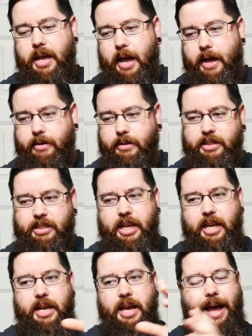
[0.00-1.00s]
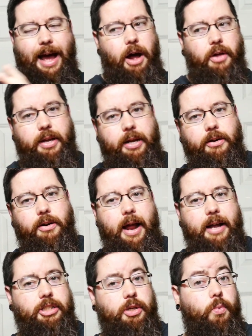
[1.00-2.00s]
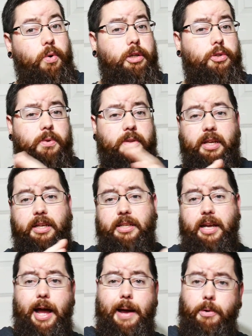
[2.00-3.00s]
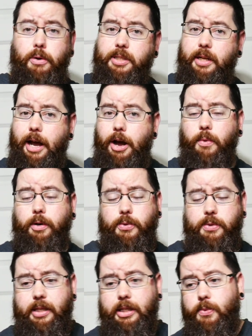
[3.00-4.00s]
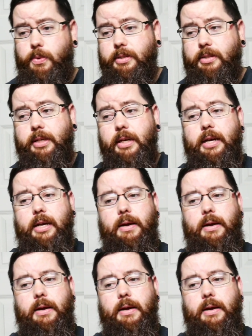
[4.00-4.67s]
and see how the interaction works with these combos and how it works with these ones.